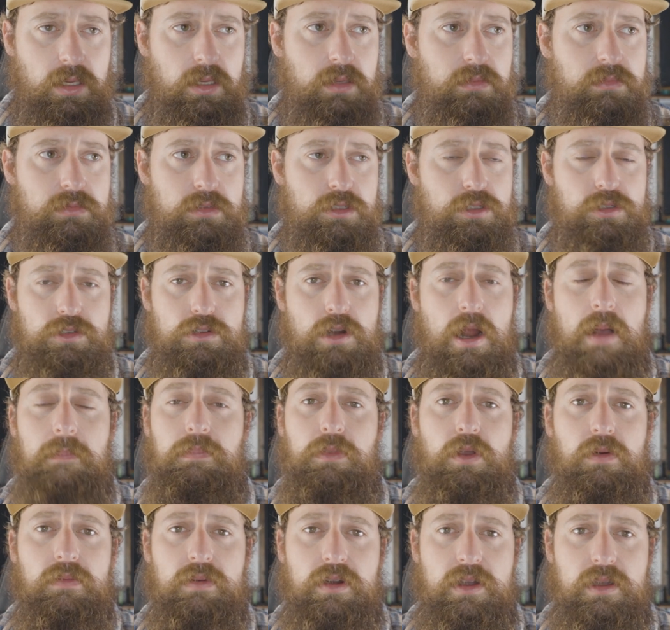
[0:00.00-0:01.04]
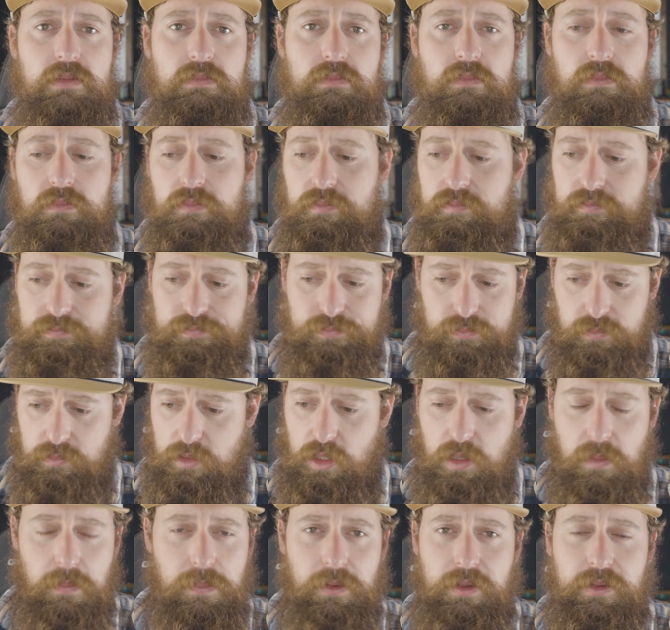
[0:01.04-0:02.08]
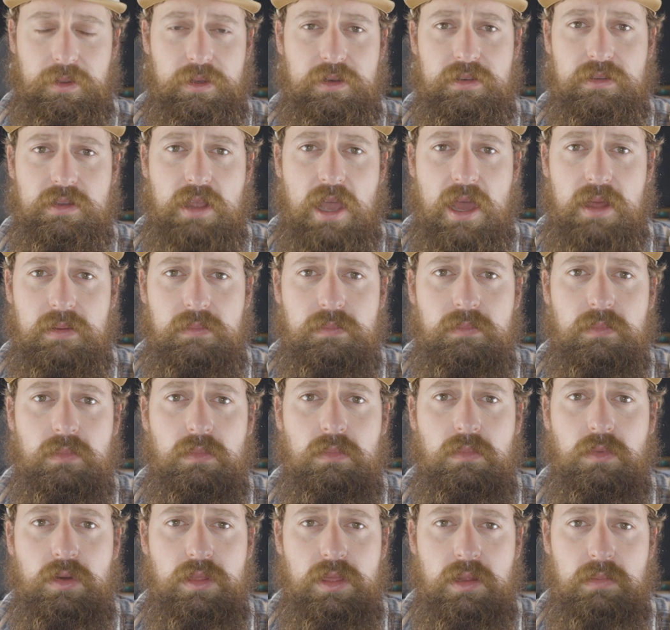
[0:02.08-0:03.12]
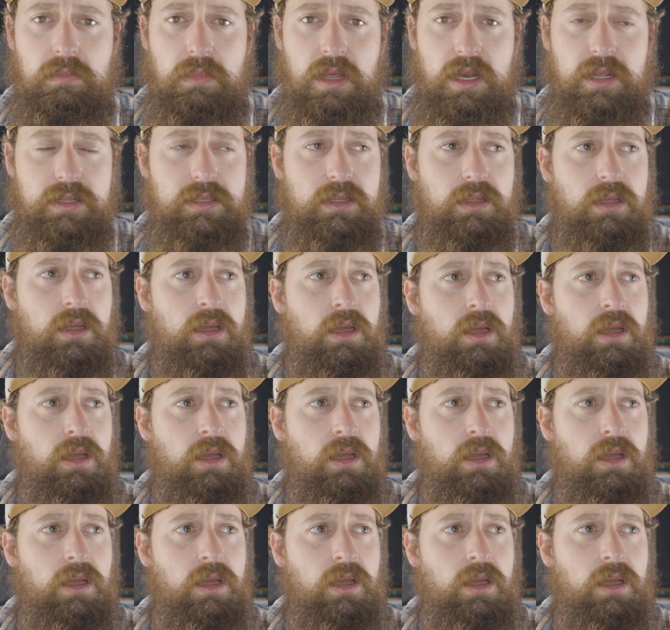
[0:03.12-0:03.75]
He just dropped over completely dead within a minute.